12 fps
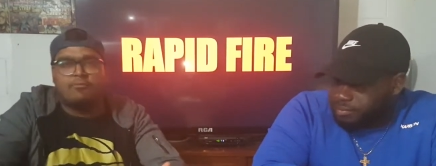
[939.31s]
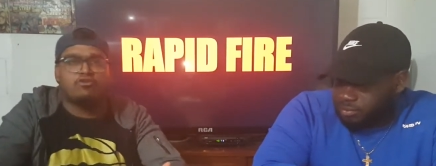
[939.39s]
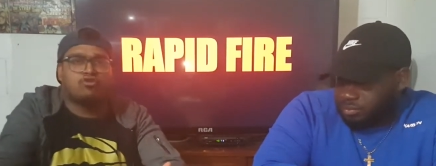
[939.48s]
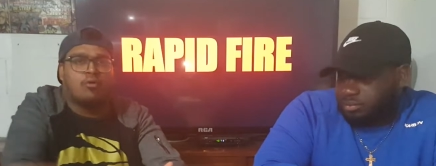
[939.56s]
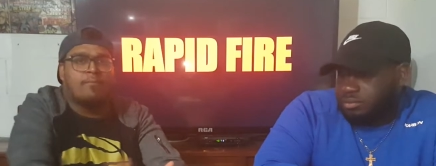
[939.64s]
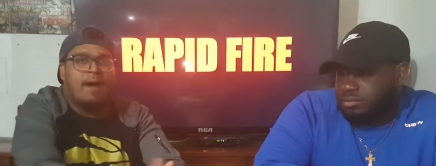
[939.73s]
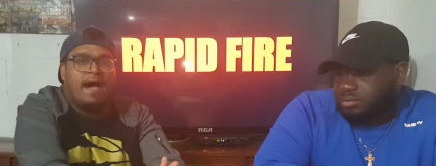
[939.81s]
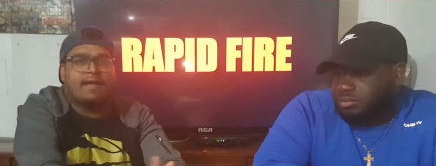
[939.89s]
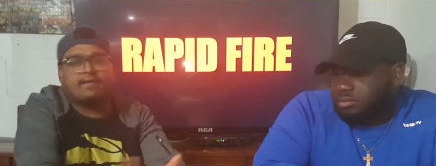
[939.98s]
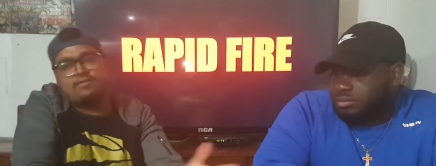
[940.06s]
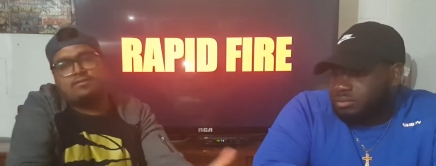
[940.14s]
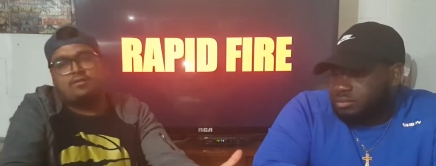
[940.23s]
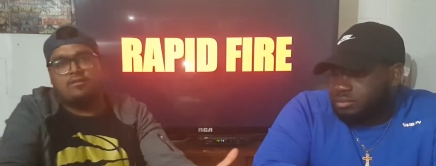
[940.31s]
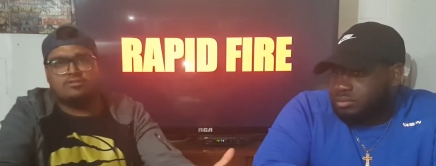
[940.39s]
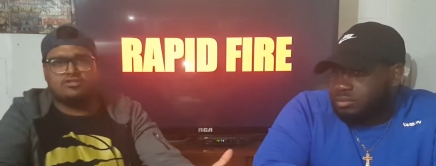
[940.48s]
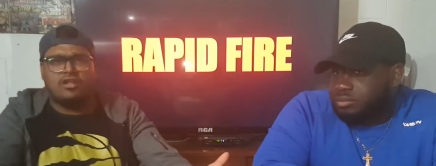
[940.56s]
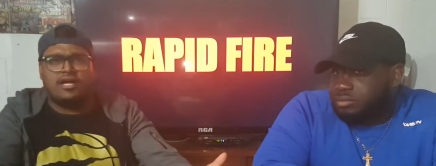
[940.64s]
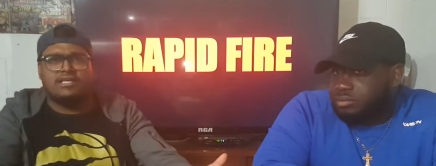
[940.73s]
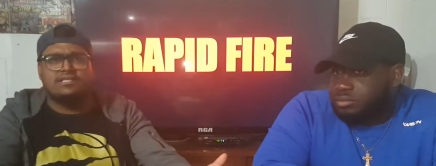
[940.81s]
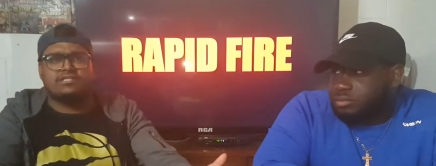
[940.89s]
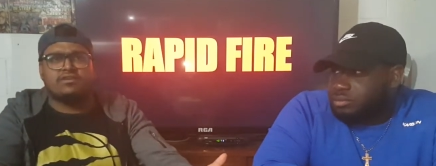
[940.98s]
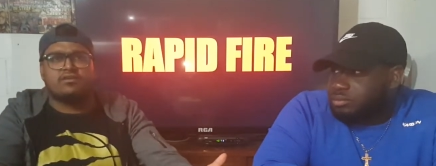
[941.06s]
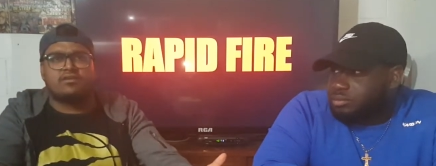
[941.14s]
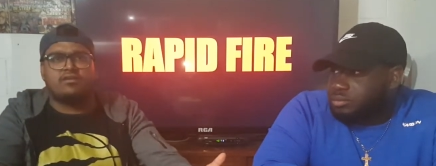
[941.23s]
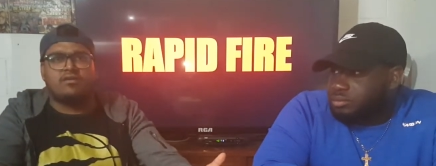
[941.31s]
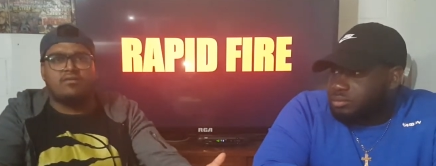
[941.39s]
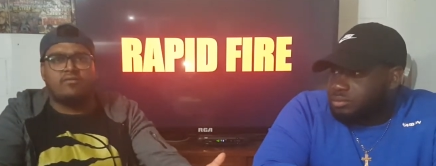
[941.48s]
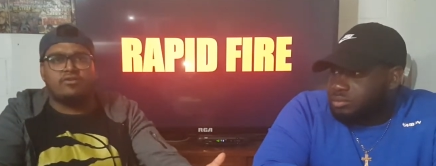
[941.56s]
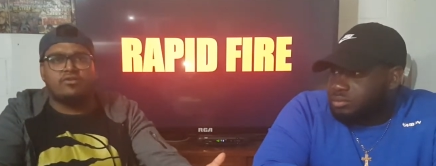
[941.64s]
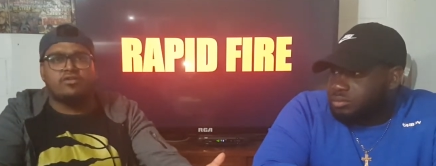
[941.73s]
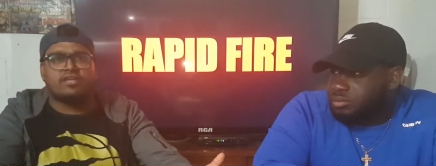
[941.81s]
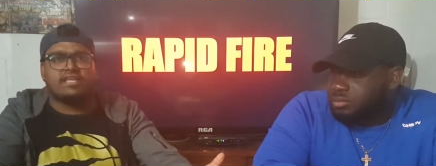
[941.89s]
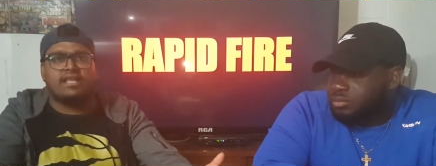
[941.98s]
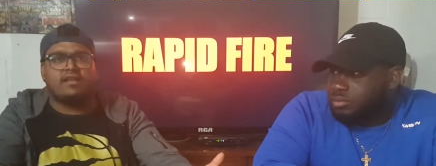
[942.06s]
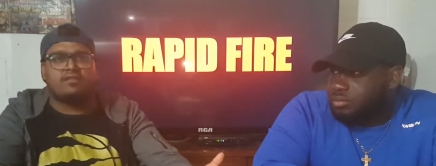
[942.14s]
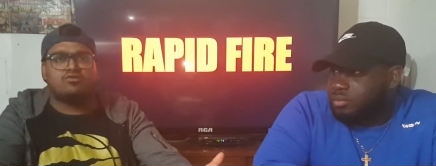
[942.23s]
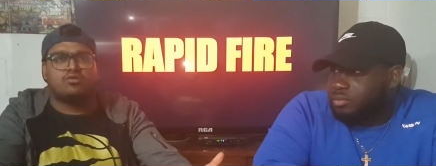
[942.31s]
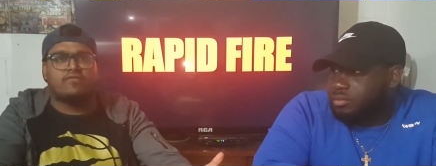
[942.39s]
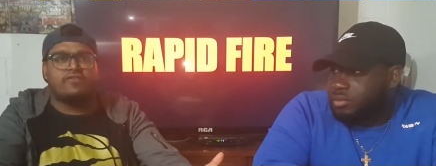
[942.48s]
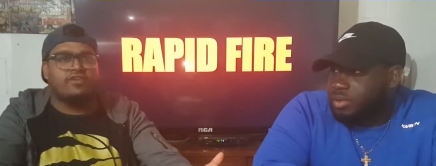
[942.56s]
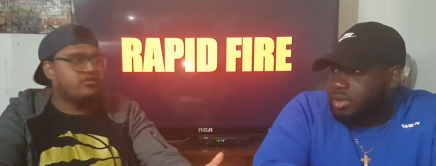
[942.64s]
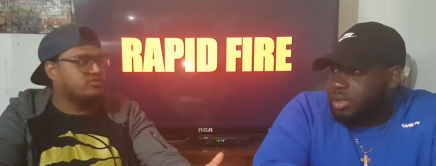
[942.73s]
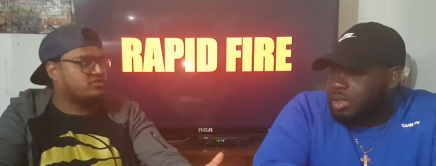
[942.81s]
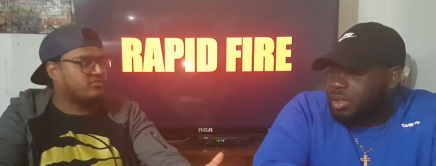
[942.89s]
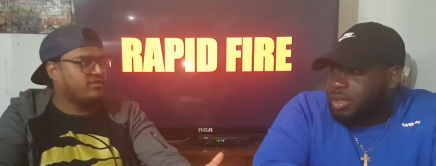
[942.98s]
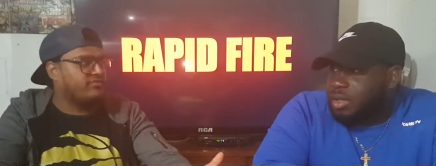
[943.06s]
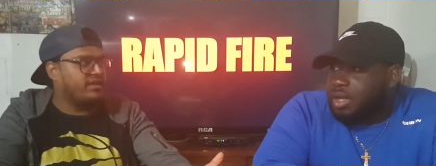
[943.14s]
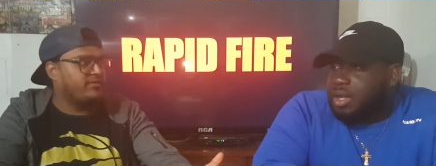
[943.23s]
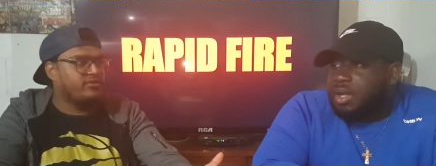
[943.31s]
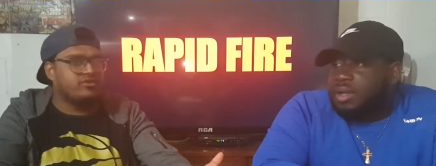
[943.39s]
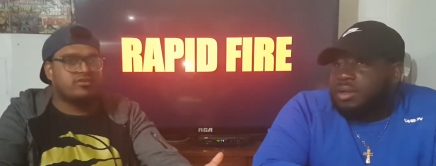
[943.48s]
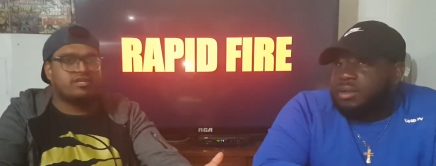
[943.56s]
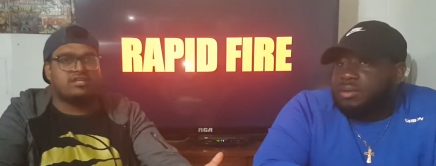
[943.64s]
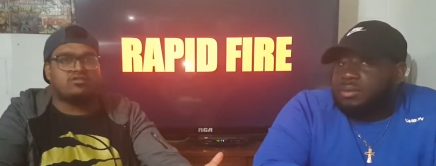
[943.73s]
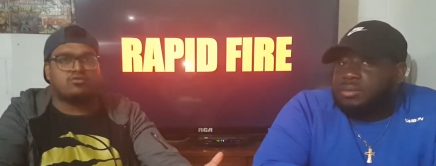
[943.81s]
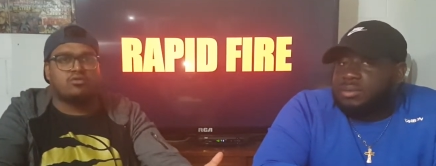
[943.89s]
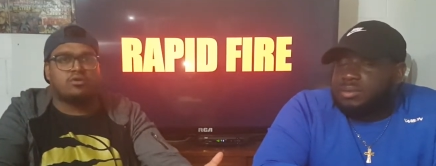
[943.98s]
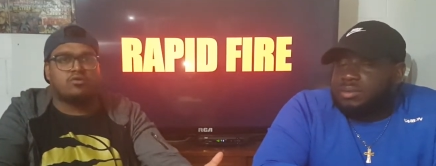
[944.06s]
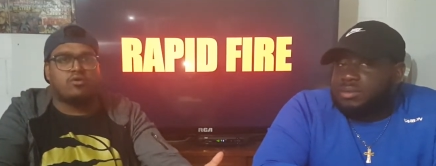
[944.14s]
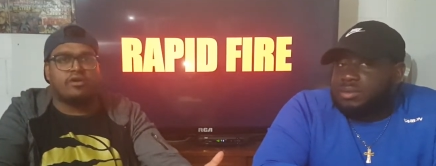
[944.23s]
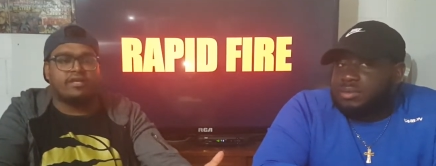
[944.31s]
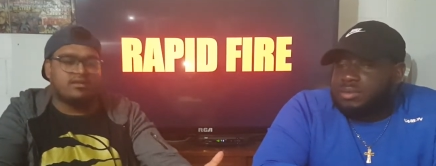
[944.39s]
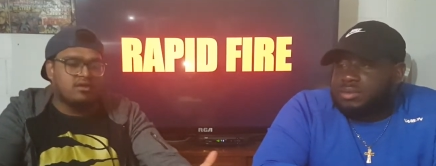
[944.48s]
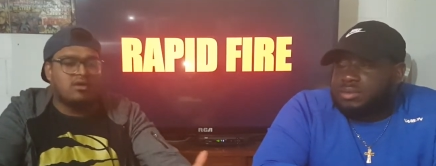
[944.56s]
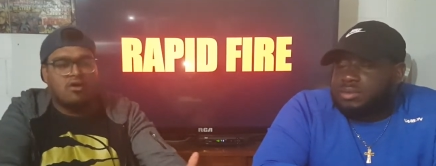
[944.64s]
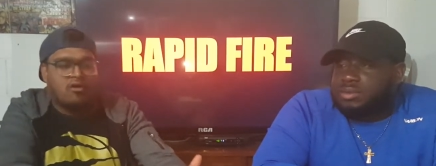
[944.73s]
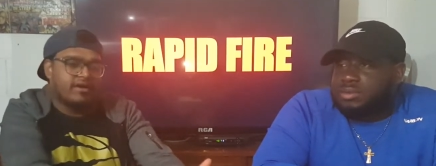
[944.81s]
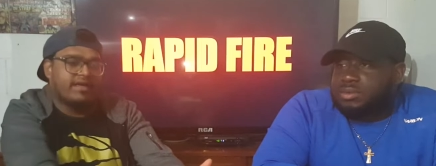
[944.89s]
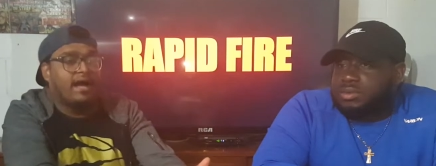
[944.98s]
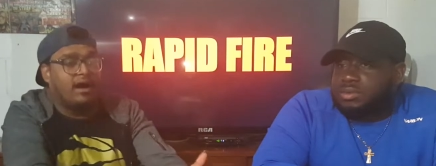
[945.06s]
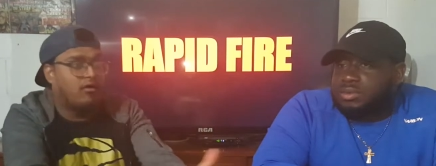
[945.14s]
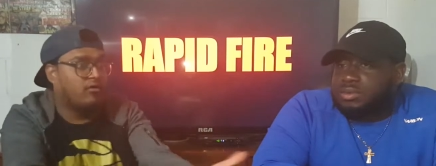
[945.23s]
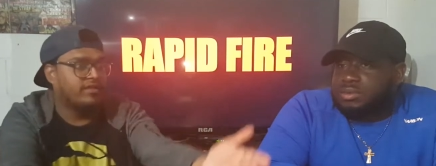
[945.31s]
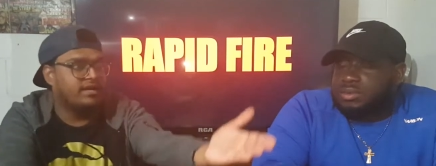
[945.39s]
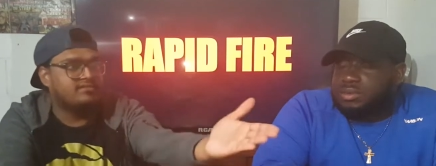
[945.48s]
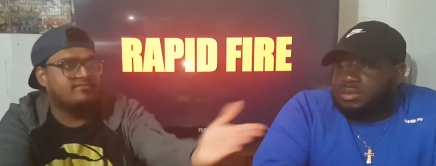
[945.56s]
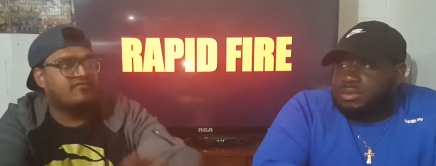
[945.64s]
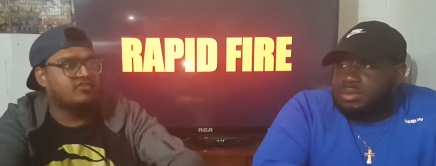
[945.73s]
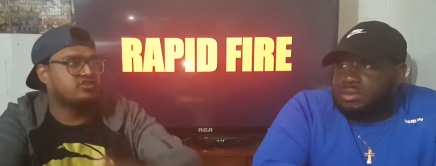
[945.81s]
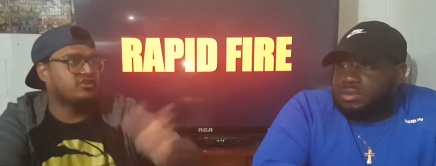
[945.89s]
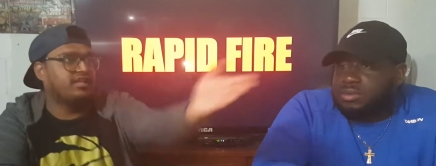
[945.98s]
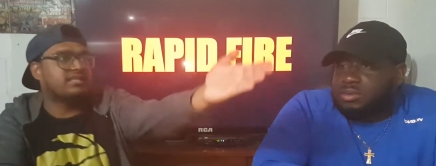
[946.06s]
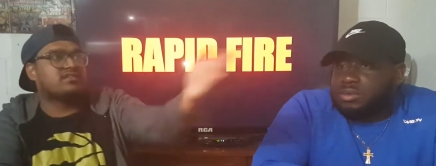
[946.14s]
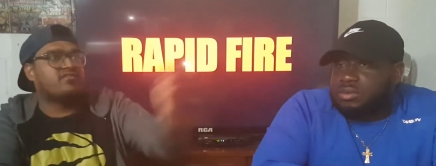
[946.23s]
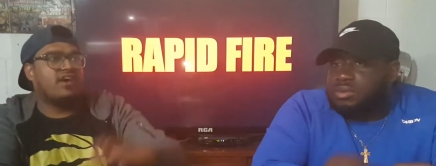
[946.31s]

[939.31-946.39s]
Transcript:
Speaker 1: When you go back, it's a lot easier when you're looking at it through a video screen, right? When you're looking through a recording, okay, yeah, oh, that for sure that's a